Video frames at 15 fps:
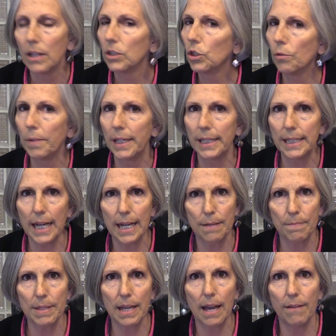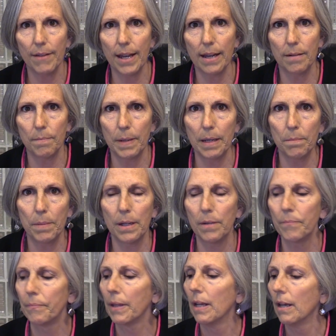So many times I've had
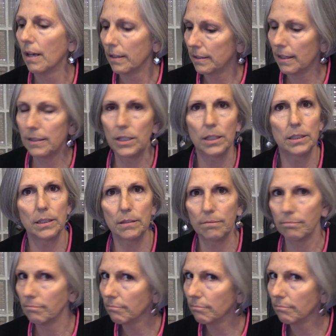people say just